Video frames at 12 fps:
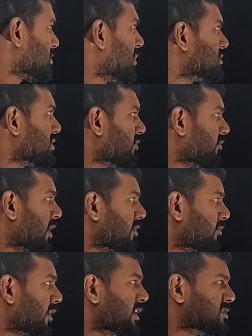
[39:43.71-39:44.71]
rest mass of
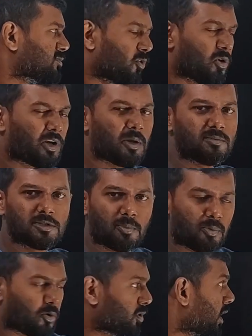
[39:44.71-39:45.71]
alpha is 4 times
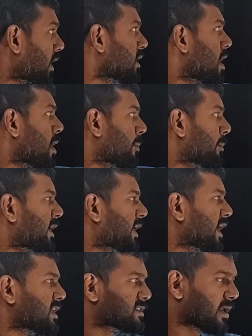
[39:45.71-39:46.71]
the proton,
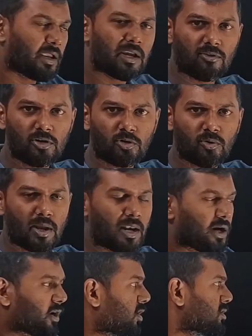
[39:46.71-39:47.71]
beta is equal to
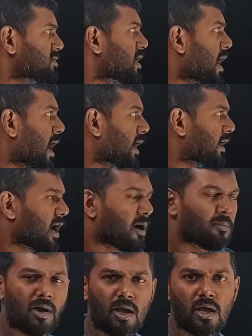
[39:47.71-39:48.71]
electrons, and
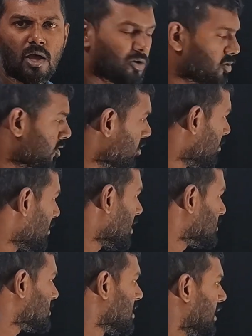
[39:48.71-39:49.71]
gamma no
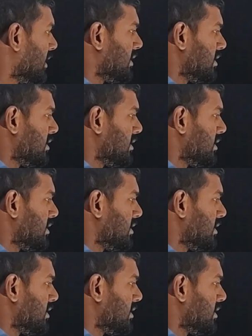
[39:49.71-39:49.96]
mass.